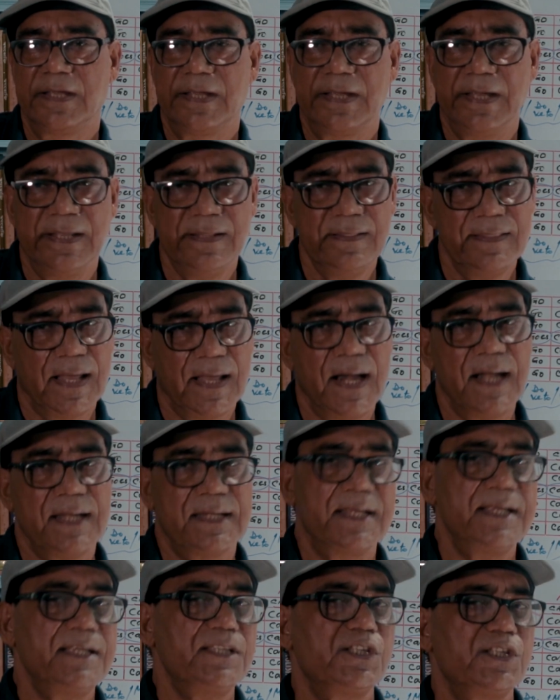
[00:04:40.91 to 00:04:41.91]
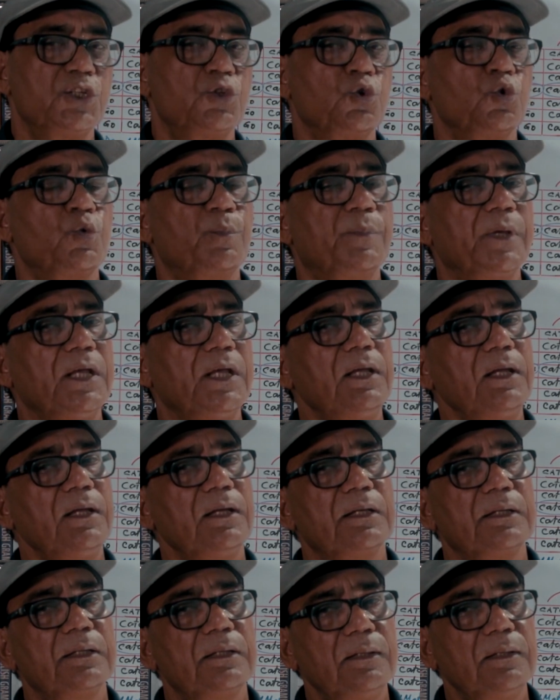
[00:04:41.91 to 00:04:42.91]
In that case, it would be
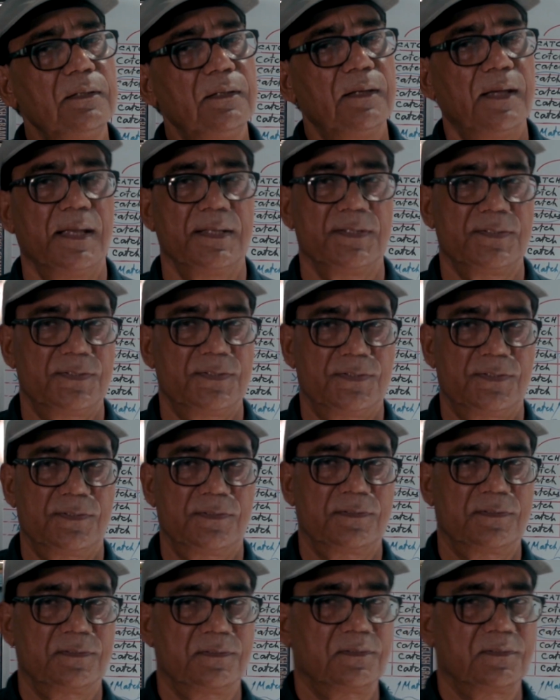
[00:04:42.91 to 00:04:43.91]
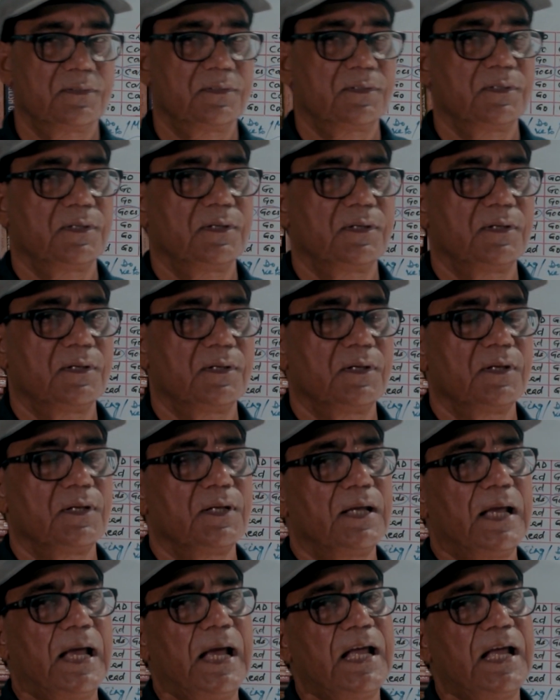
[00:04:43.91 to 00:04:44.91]
es.
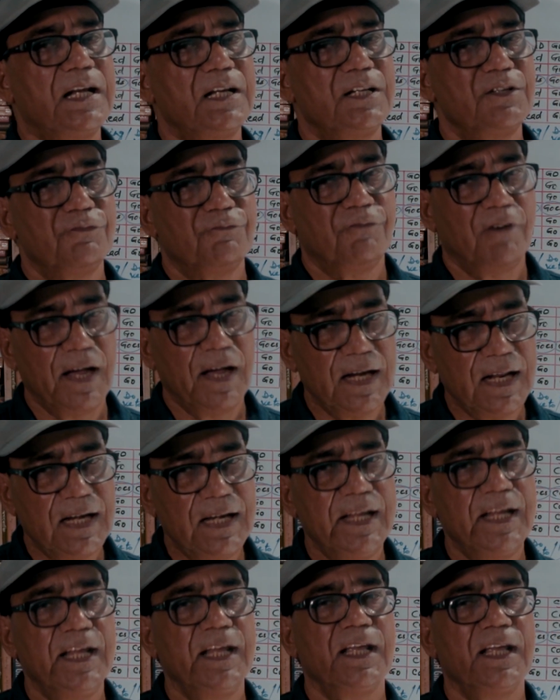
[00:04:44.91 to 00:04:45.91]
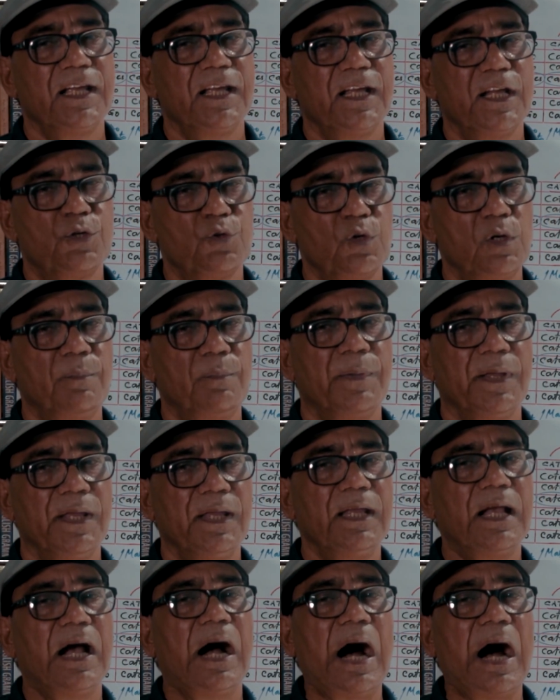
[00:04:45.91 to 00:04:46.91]
And finally, it will
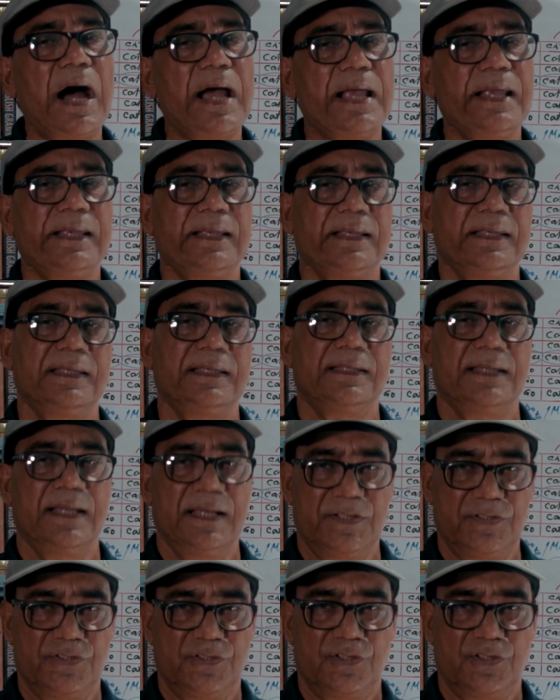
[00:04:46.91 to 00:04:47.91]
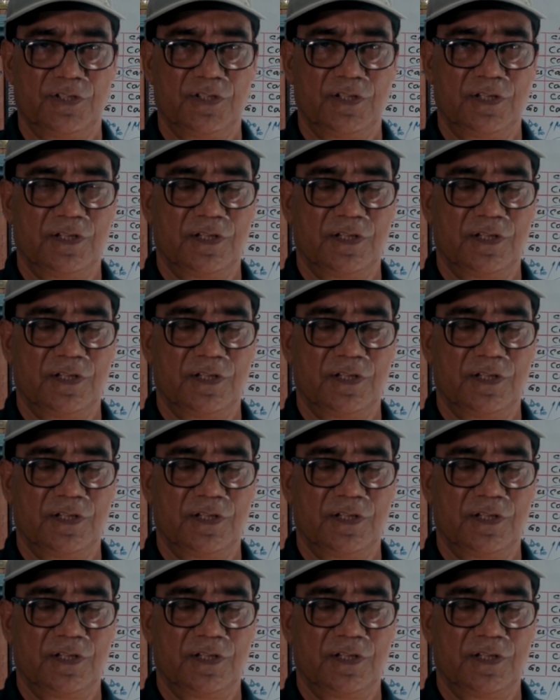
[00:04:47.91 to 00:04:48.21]
be ies.